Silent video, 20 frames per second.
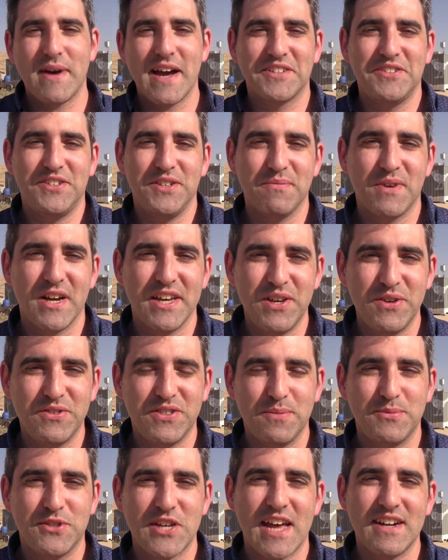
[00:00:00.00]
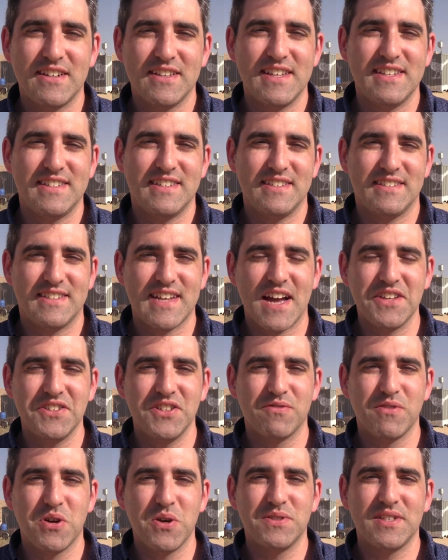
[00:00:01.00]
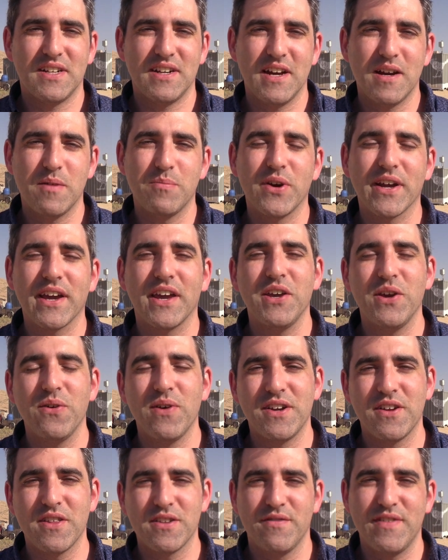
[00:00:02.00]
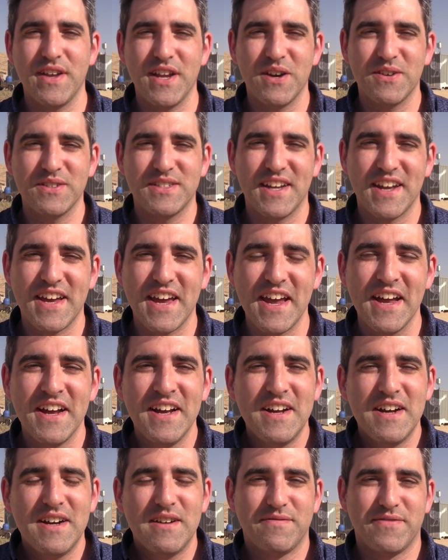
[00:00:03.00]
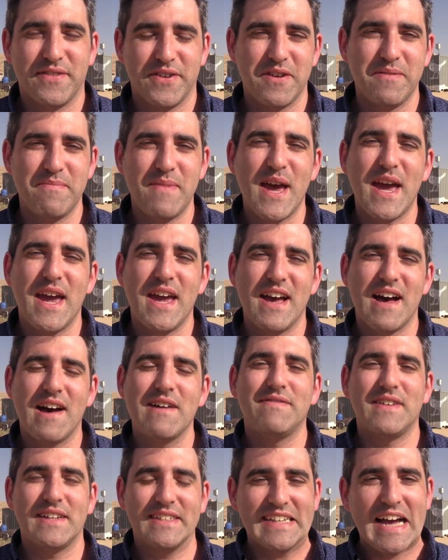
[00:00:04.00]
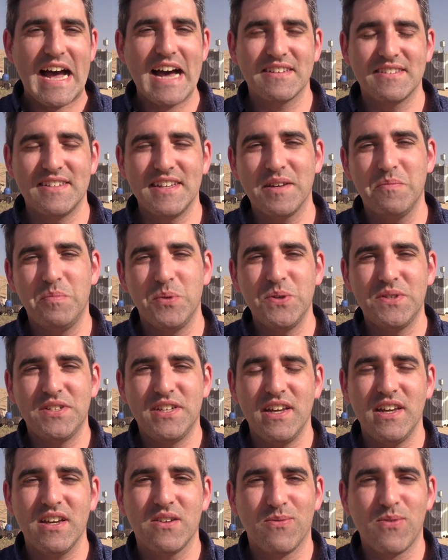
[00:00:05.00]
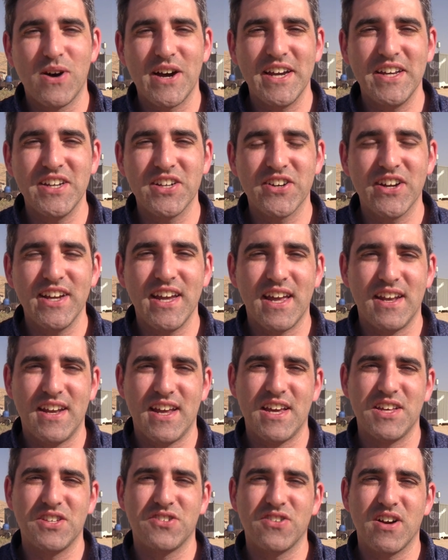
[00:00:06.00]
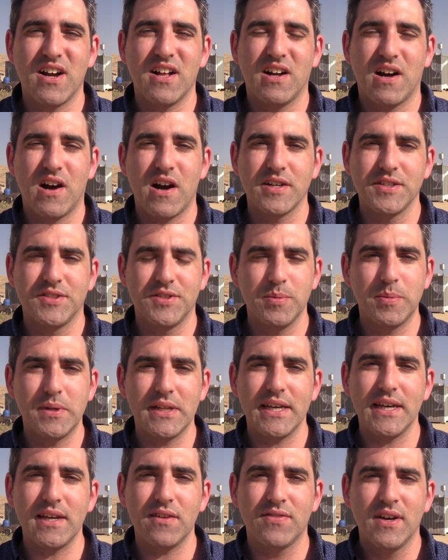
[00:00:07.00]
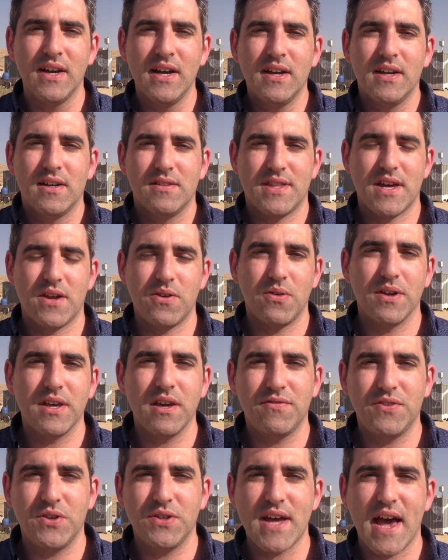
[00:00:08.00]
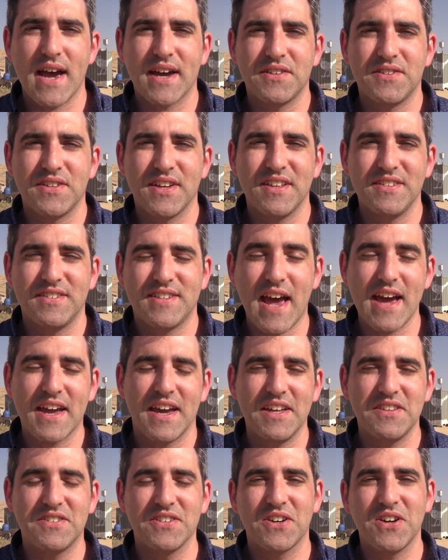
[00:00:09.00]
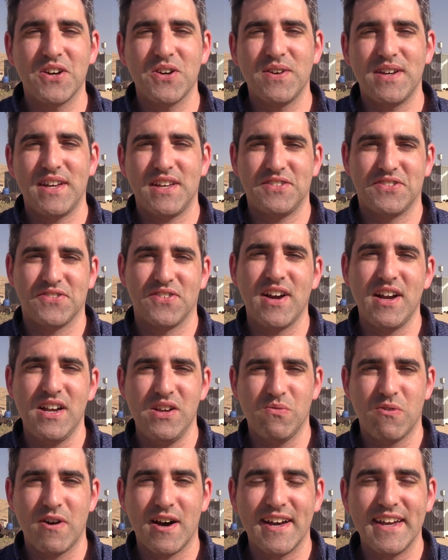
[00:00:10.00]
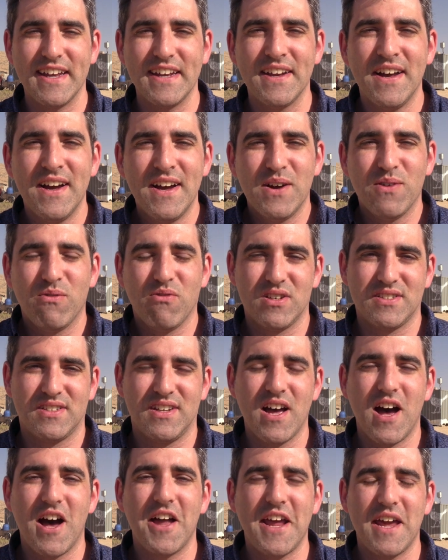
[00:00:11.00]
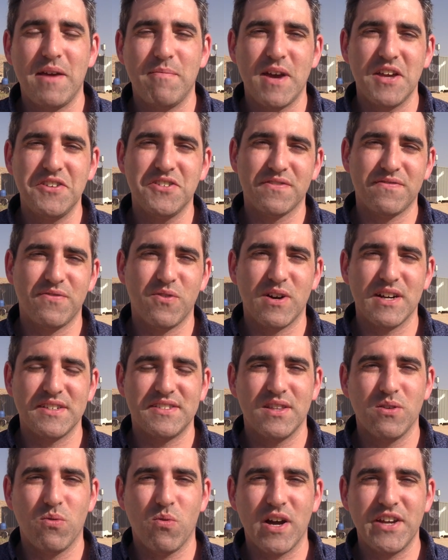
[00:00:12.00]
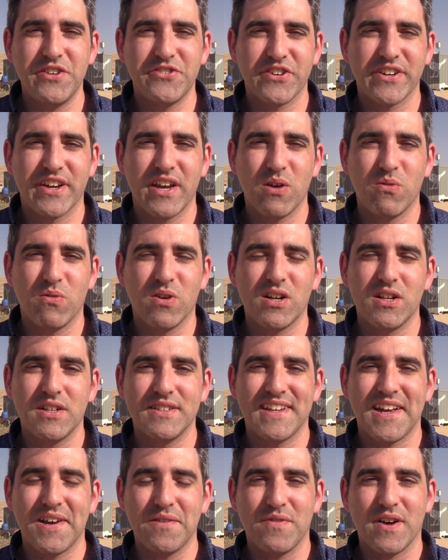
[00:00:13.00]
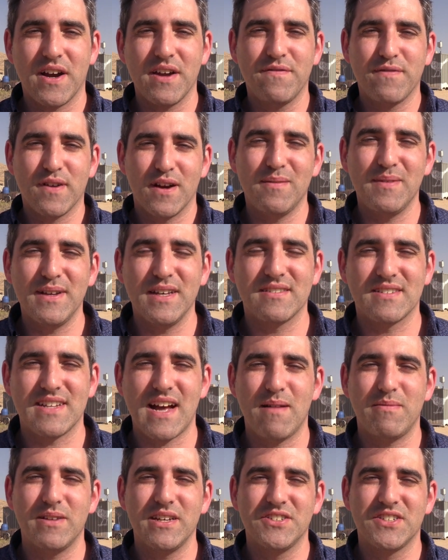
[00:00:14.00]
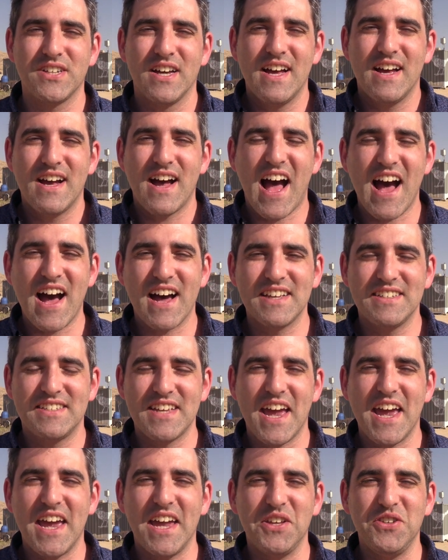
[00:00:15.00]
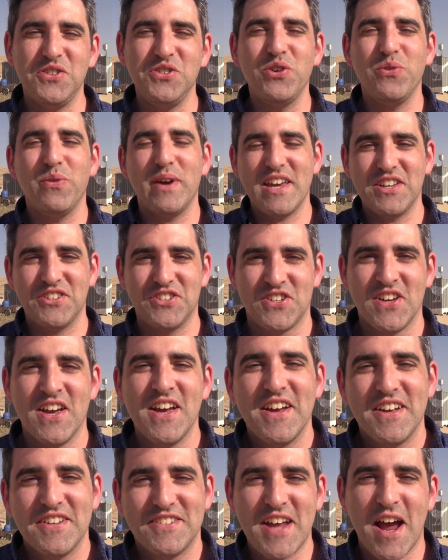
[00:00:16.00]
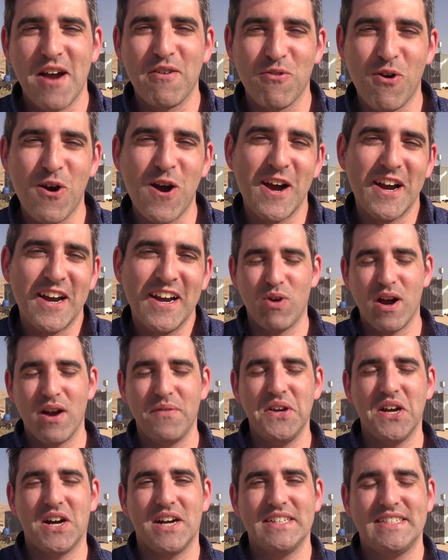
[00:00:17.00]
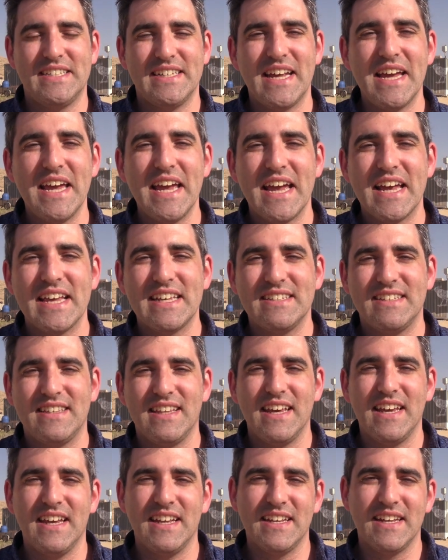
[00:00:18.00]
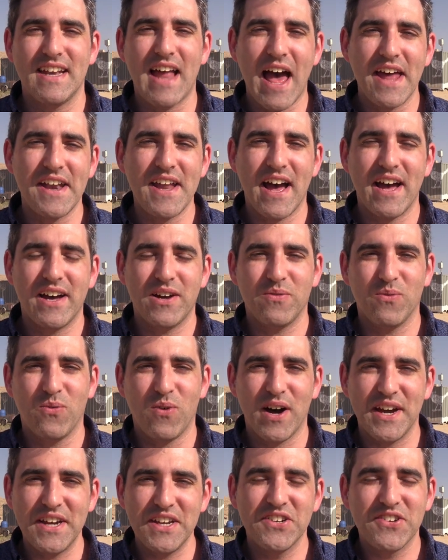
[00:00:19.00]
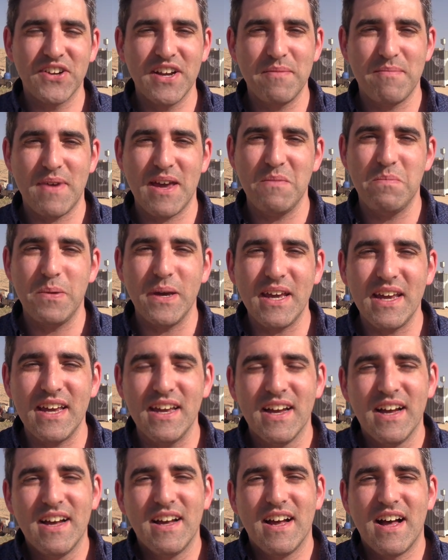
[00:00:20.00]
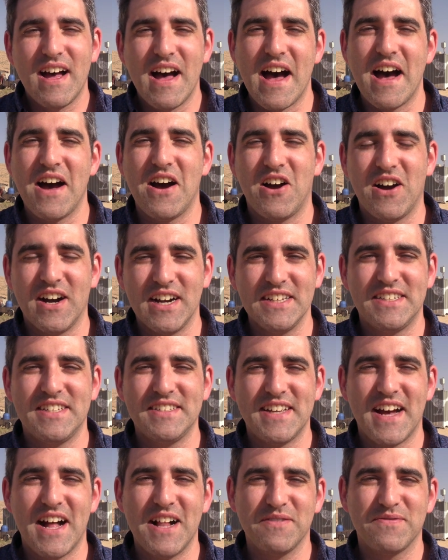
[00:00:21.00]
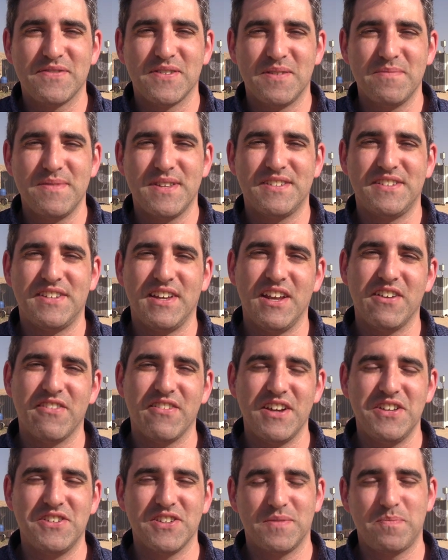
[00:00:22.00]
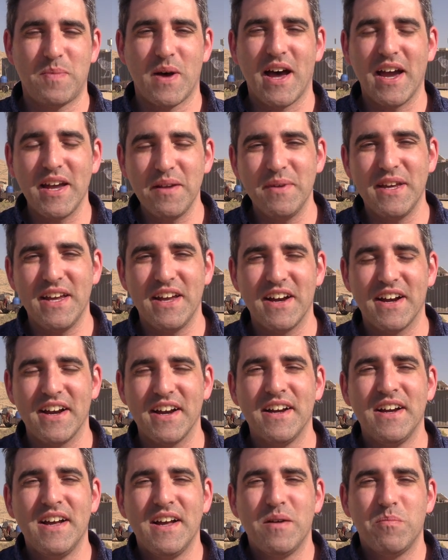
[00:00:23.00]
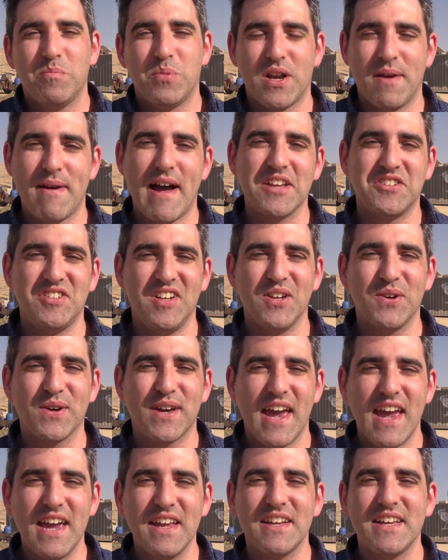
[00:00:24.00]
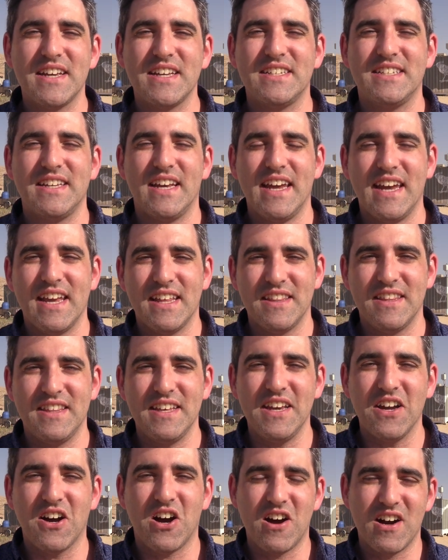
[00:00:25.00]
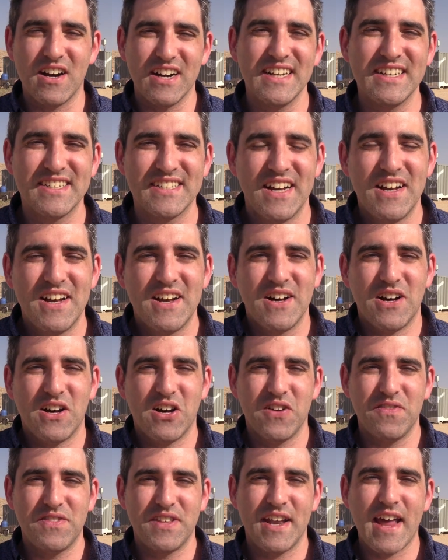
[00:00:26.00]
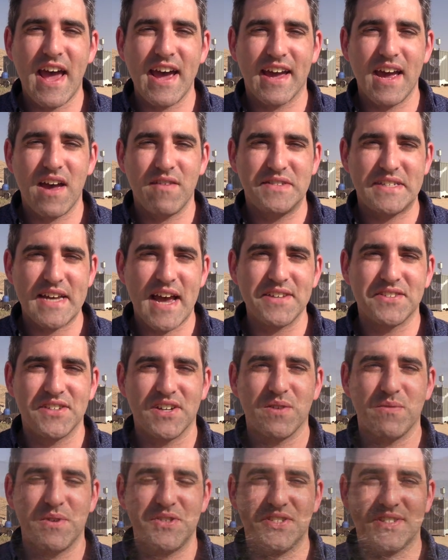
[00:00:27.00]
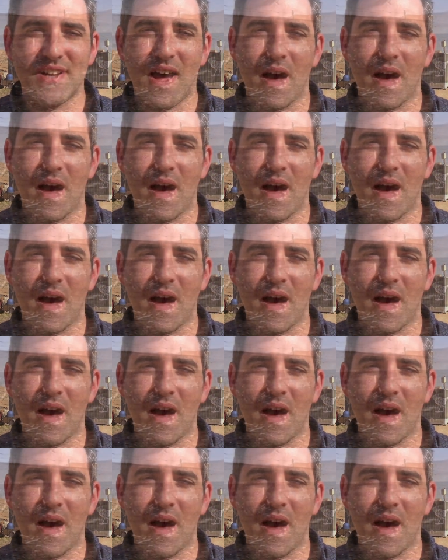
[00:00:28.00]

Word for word: back to my YouTube channel. This is Daniel Rosehill here bringing you another video today from a uh, fantastic boutique winery in Israel. Hard to believe that only a few decades ago Israeli wine was not a major force in the wine drinking world, now very firmly established as a new-ish terroir. Where we are today is the Nana Winery, maybe uh, hard to tell from the scenery just behind me here, but I'm actually located in the heart of the Negev Desert, which